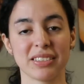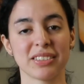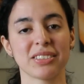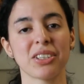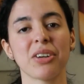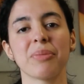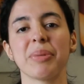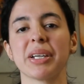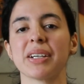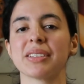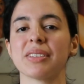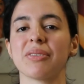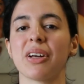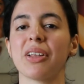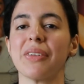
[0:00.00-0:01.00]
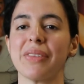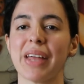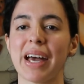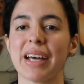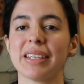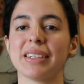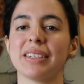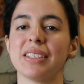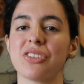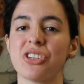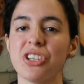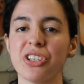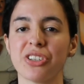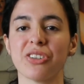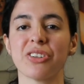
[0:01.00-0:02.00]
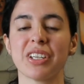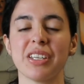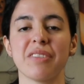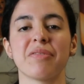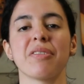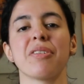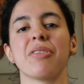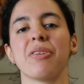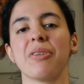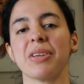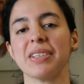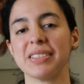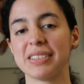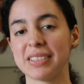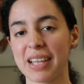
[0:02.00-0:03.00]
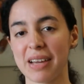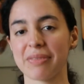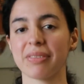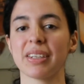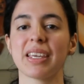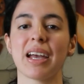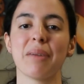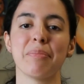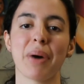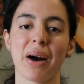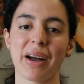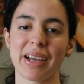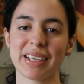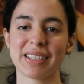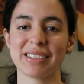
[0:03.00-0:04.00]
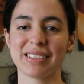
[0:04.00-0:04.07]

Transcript: So because of all of that, the Chicco Keyfit 30 is definitely a buy.